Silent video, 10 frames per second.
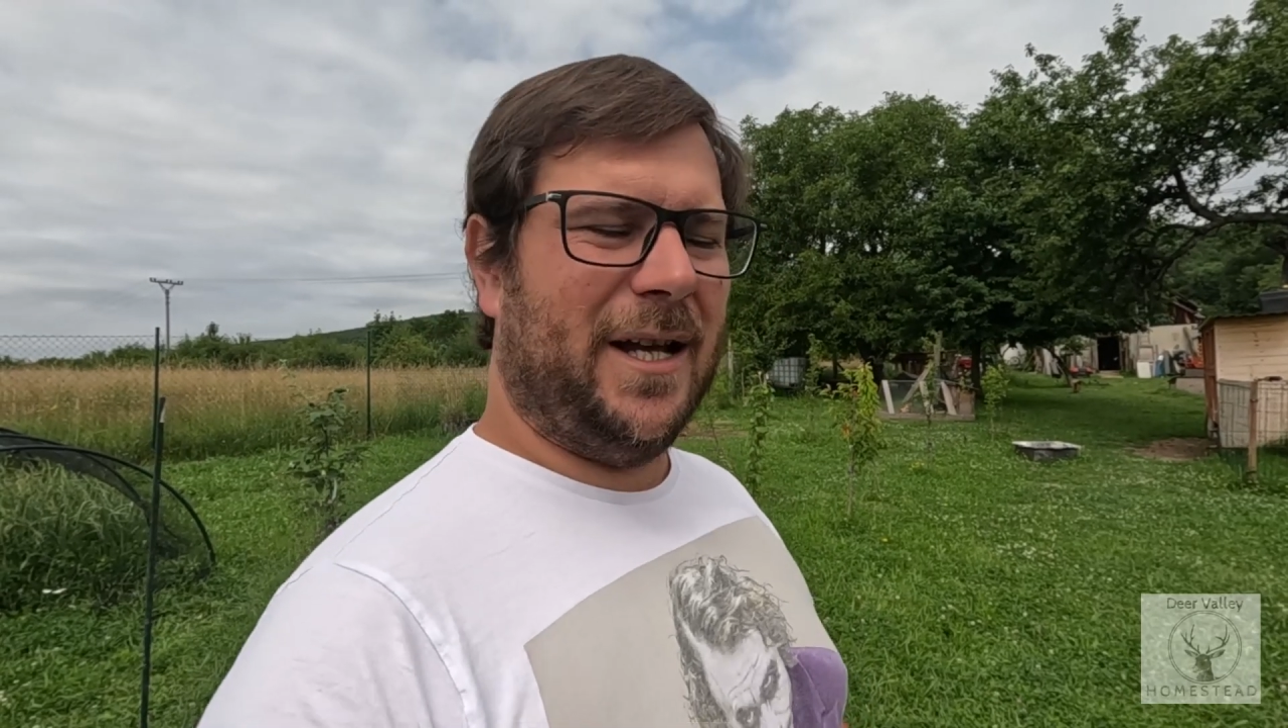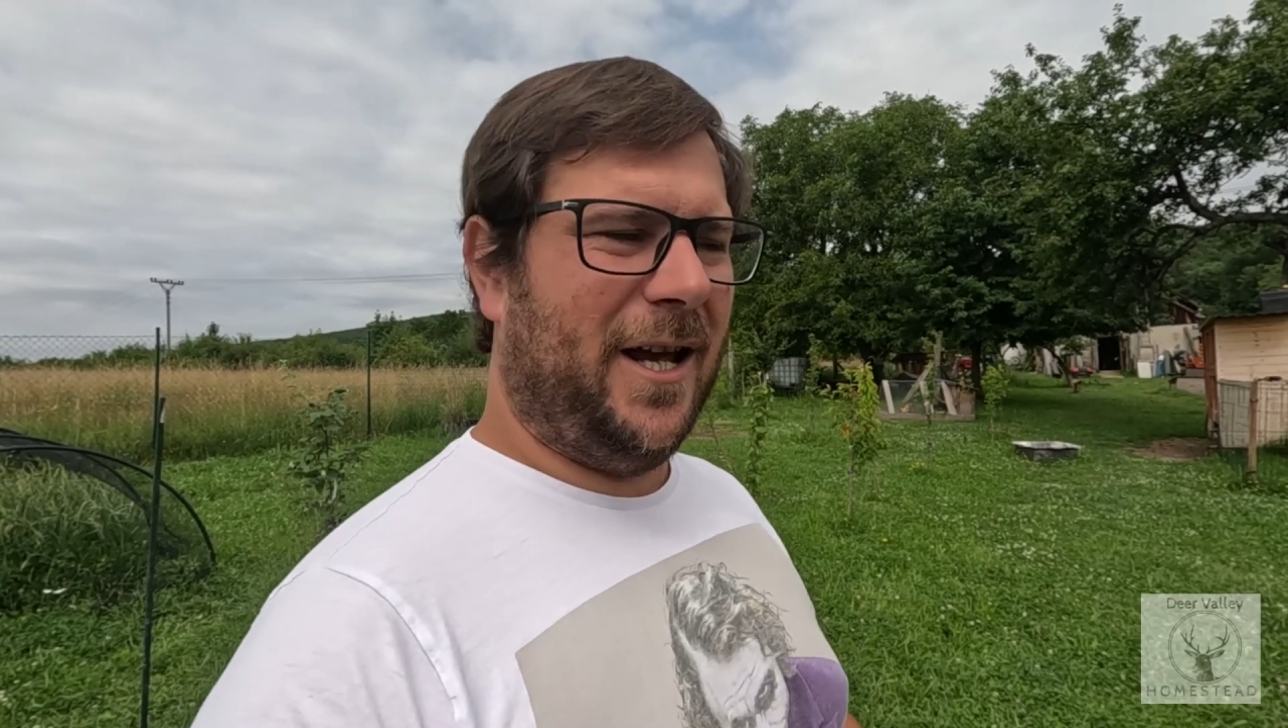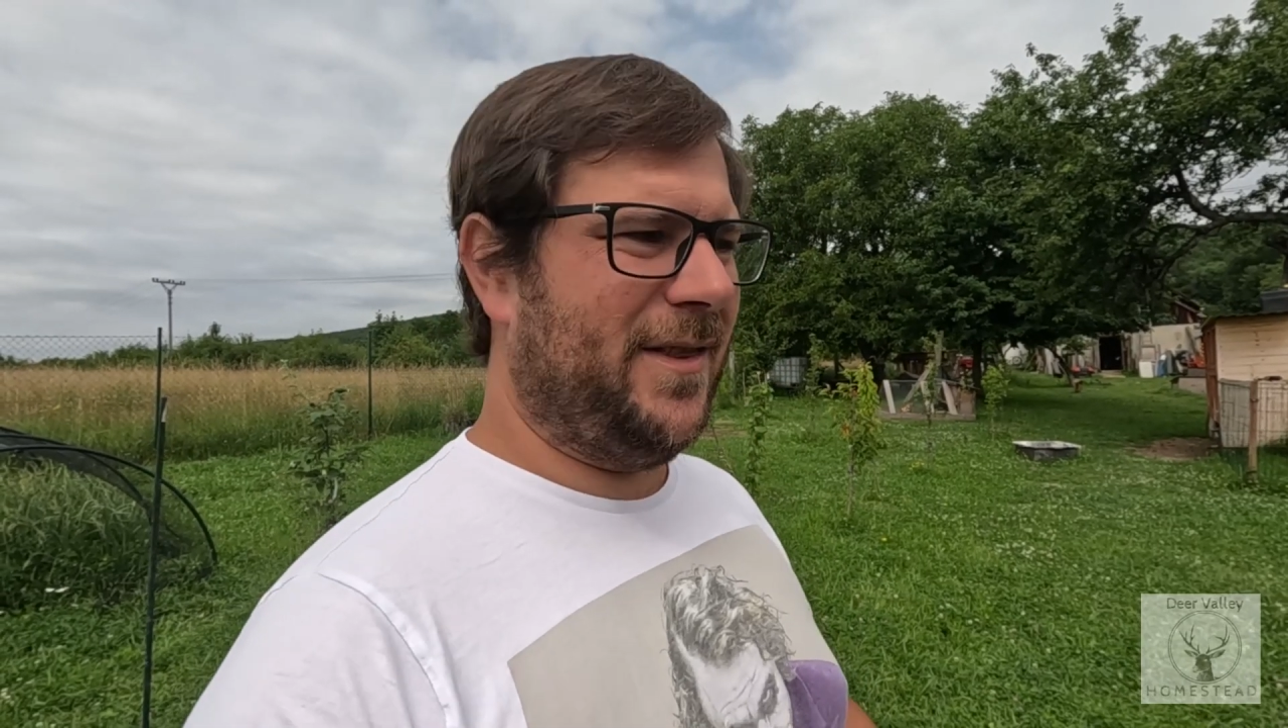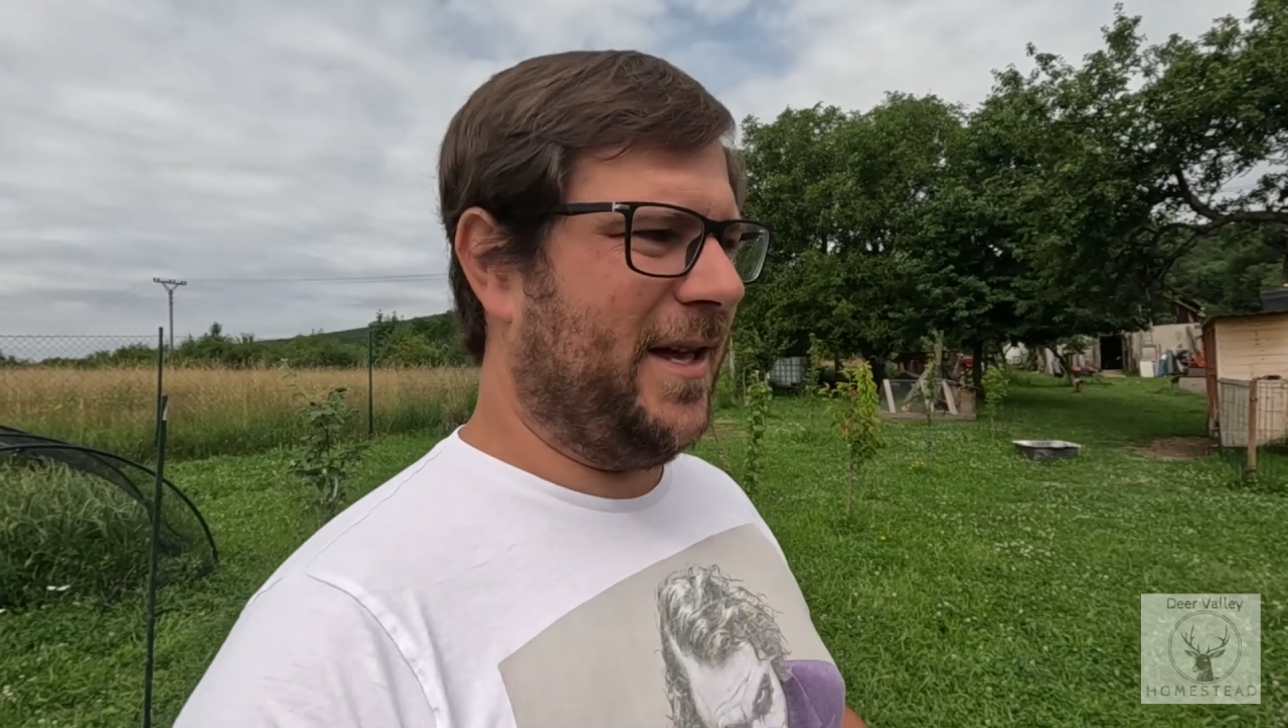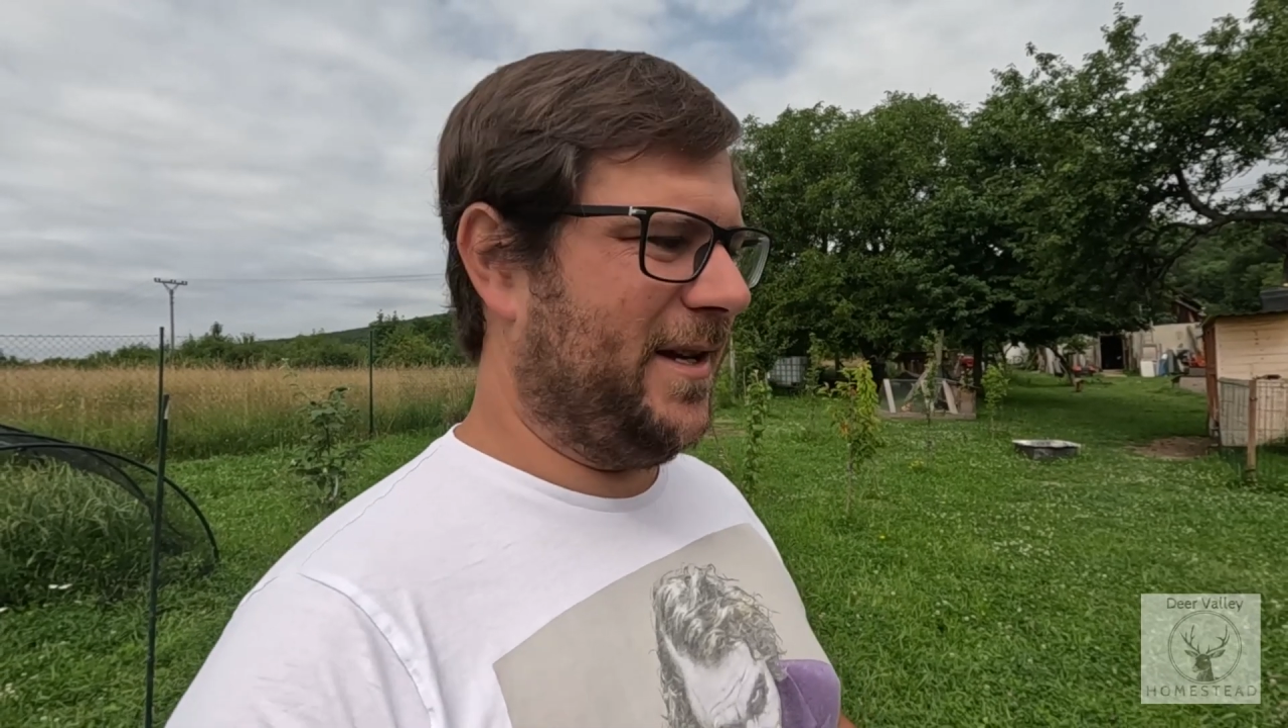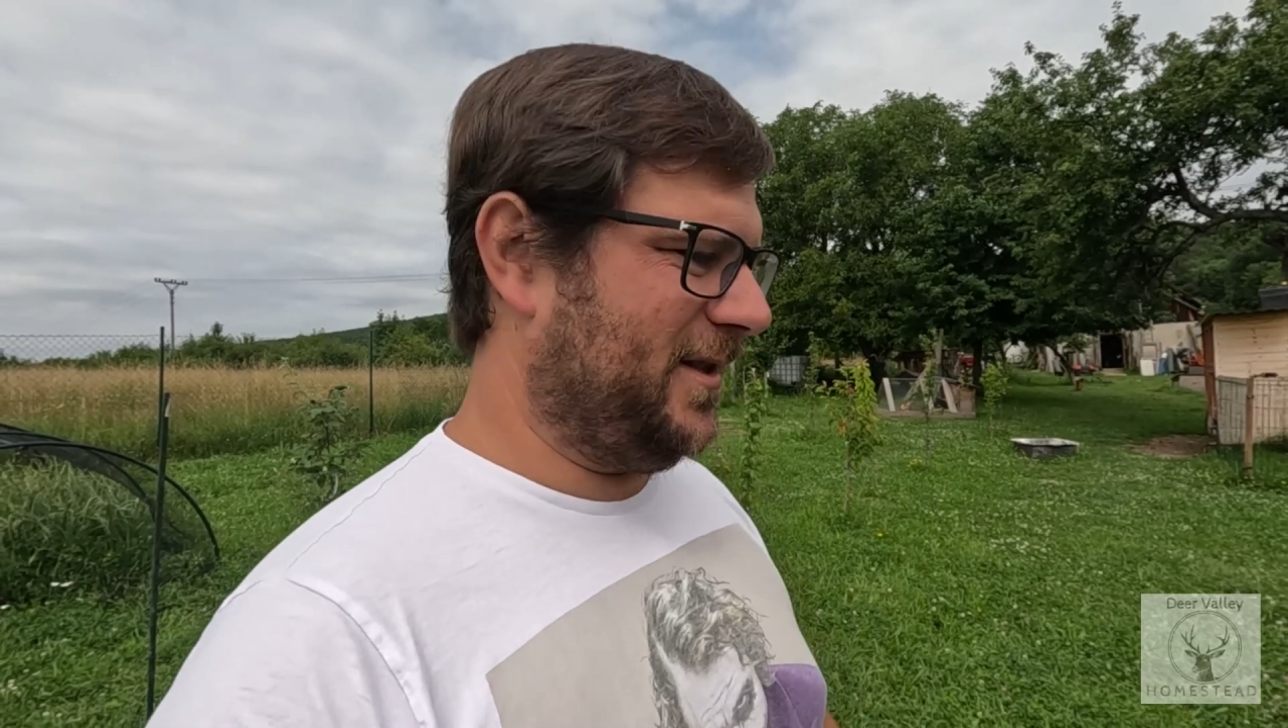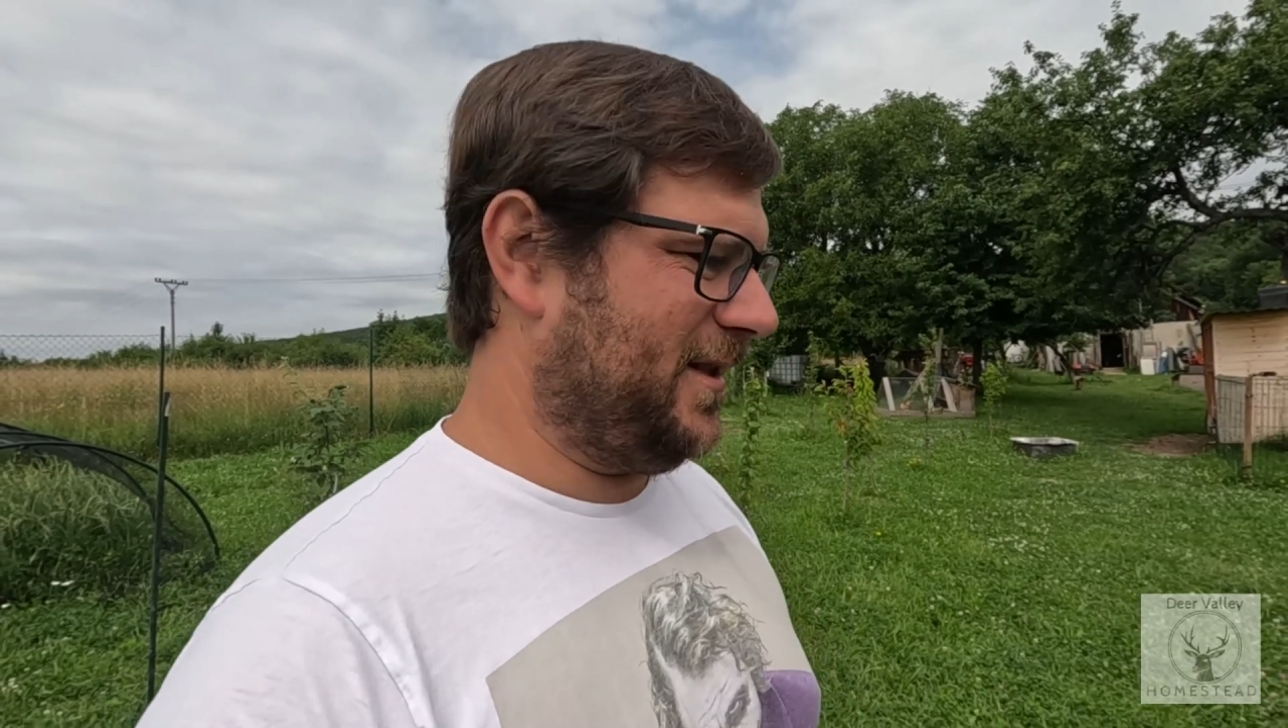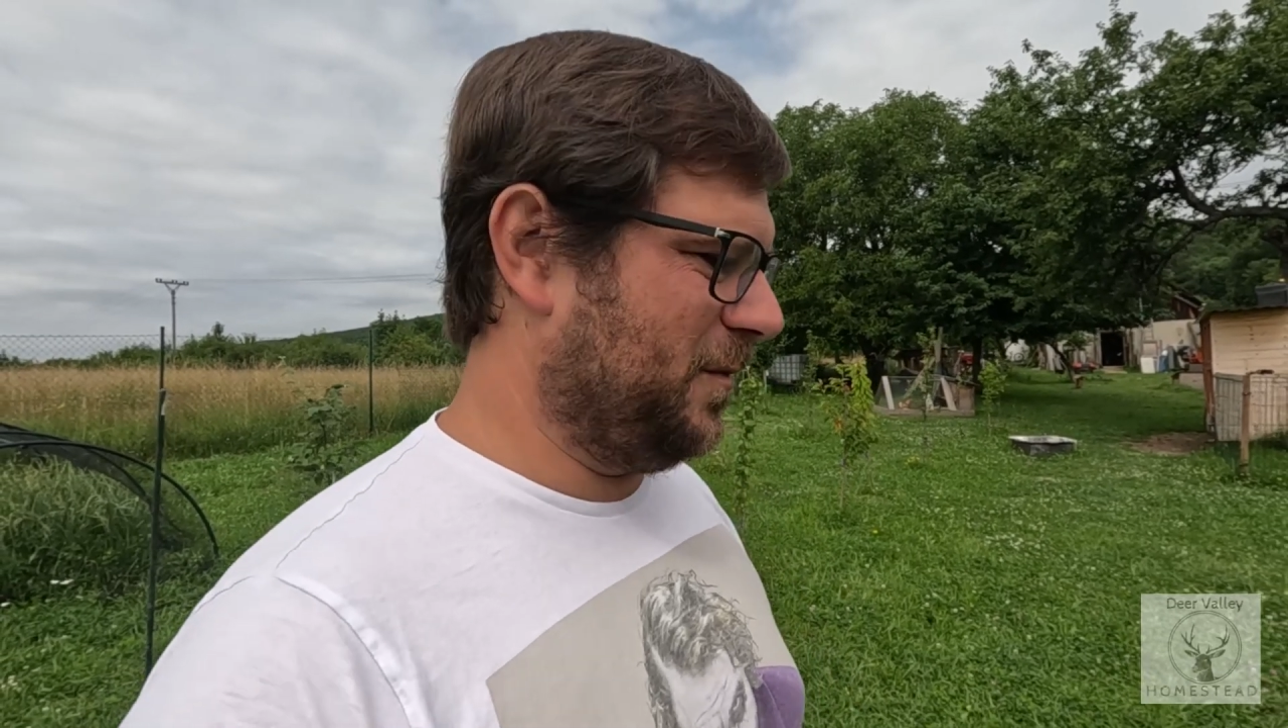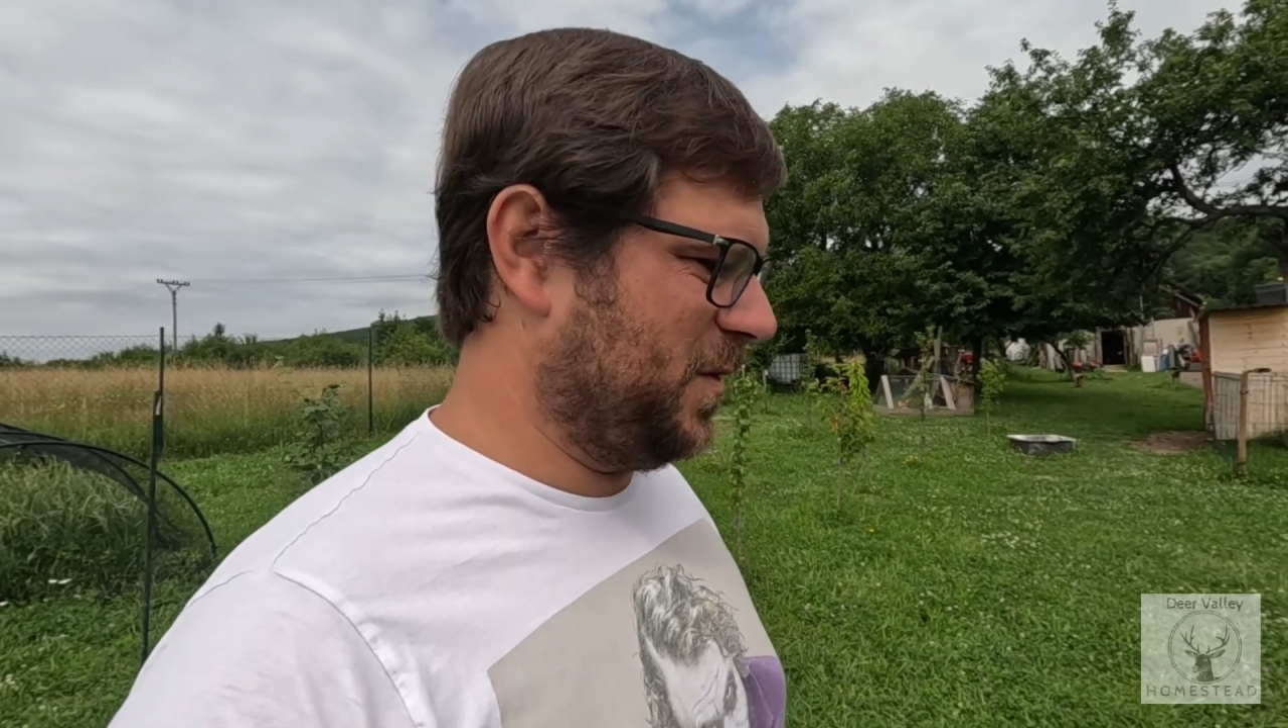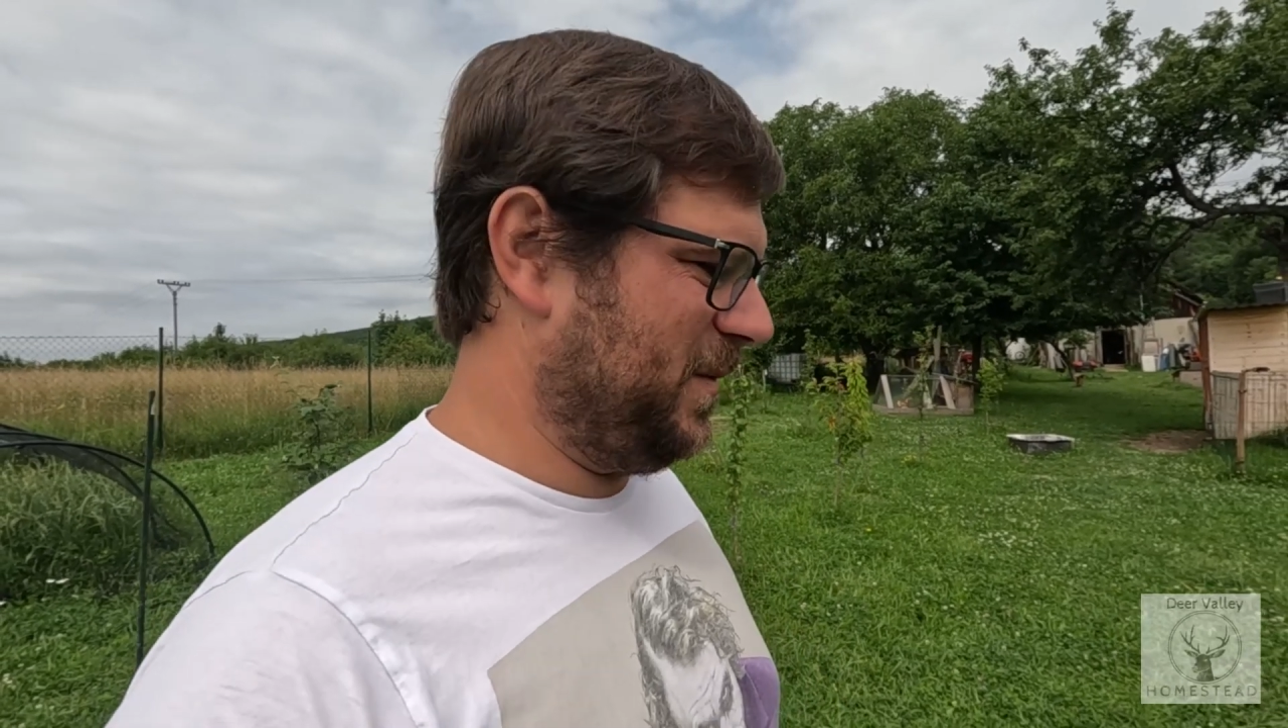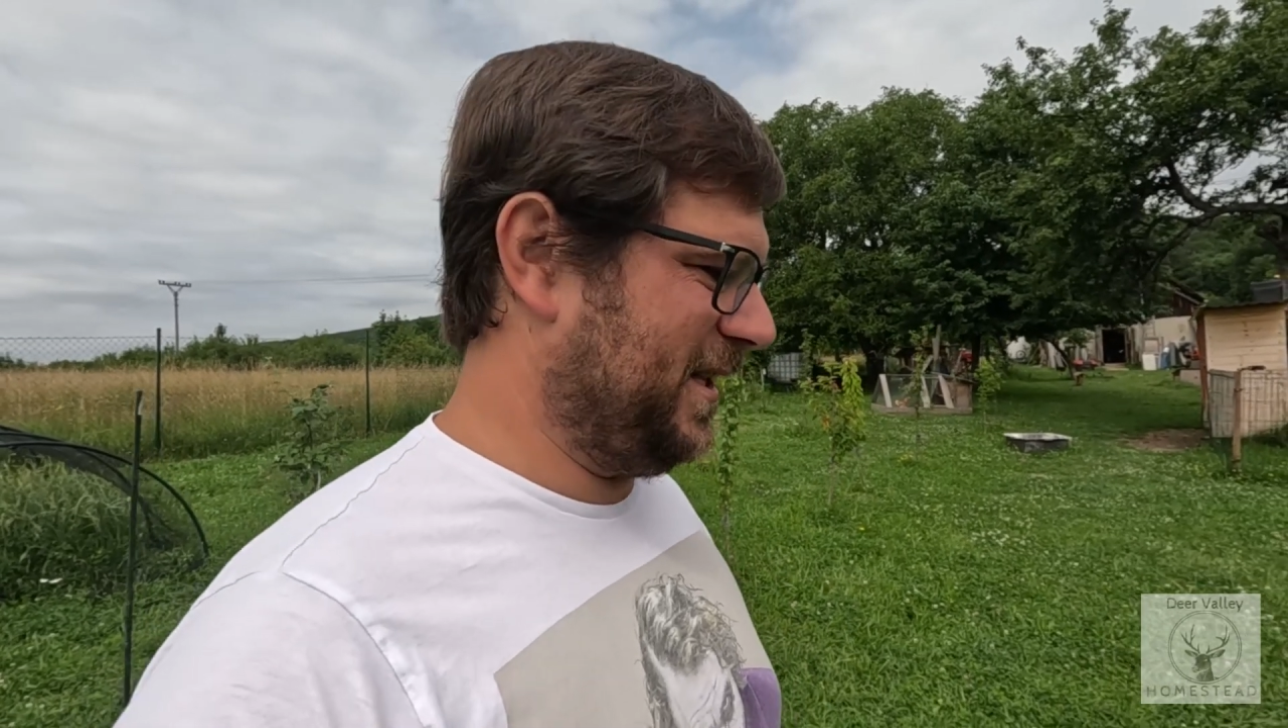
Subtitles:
and that just helps me